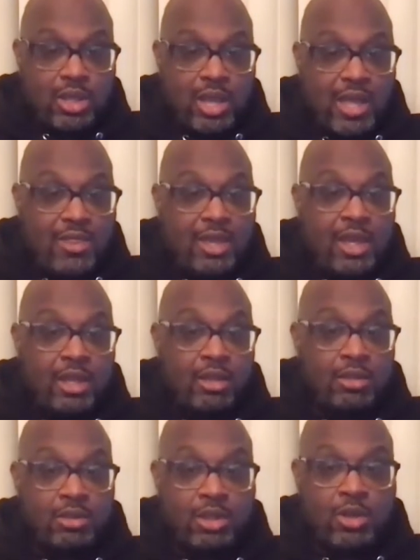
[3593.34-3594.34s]
and
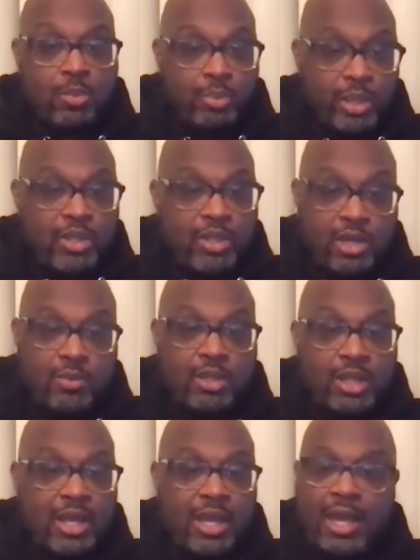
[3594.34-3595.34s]
then you know be there to be
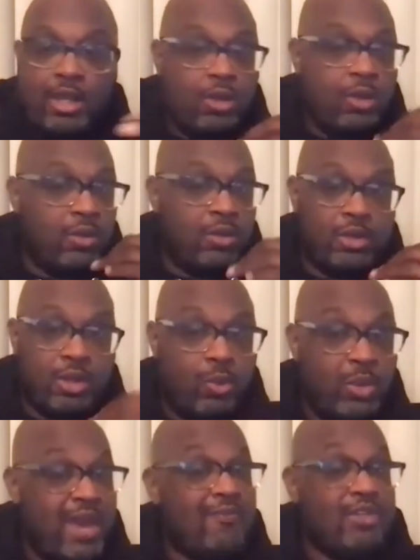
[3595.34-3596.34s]
like hey no you know
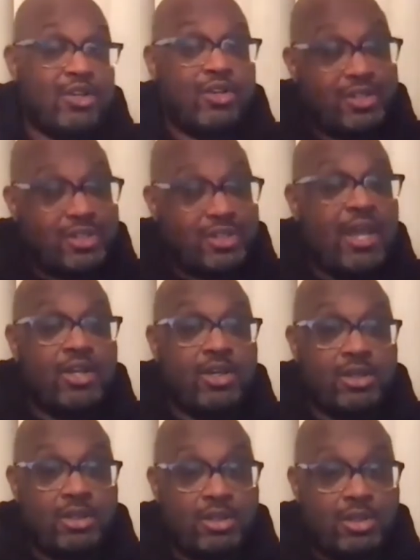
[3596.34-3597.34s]
we have a certain
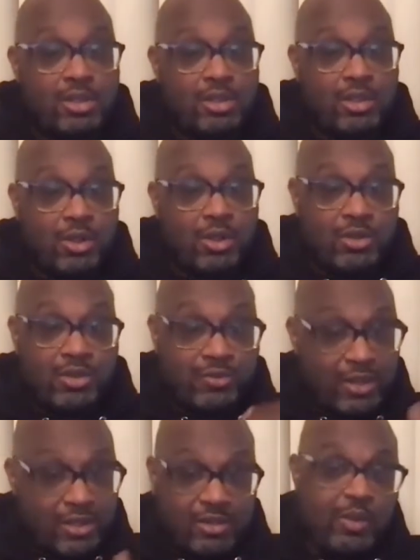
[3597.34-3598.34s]
standard you know
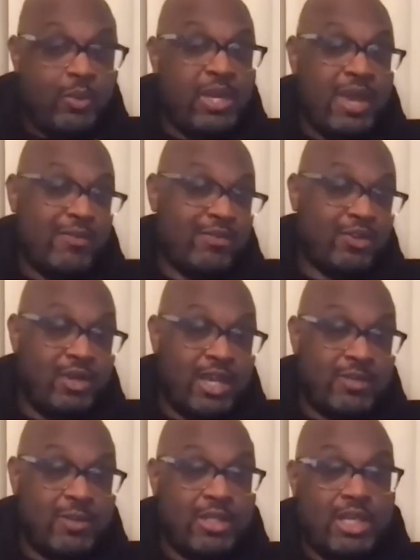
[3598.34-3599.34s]
defensively we have certain
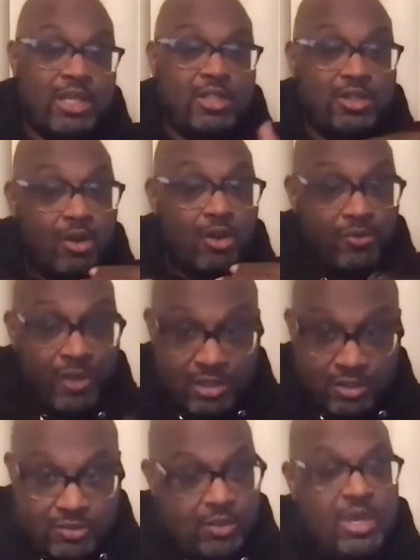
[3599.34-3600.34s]
expectations
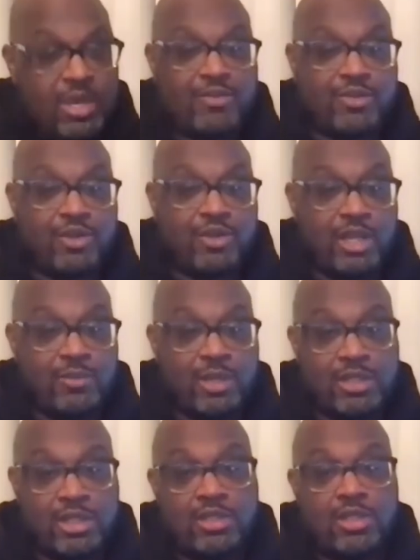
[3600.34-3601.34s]
offensively we have certain
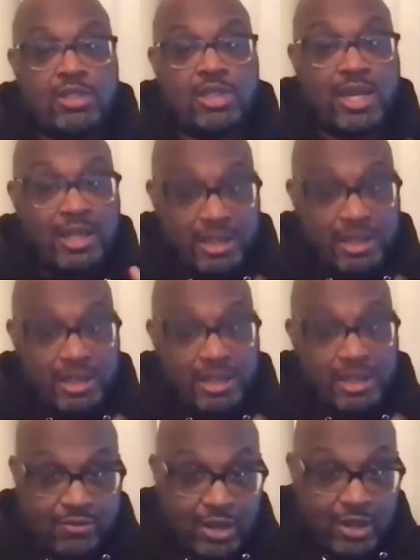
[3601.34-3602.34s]
expectations i need to see
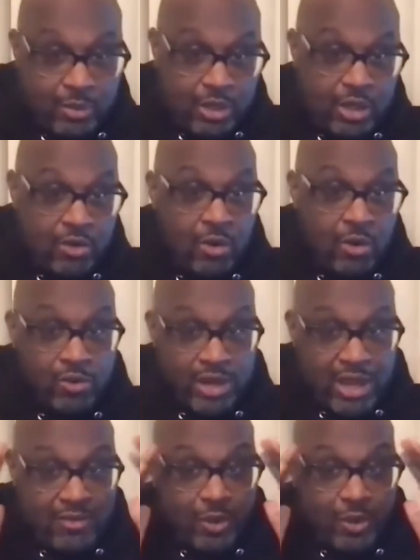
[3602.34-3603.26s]
development and growth and i can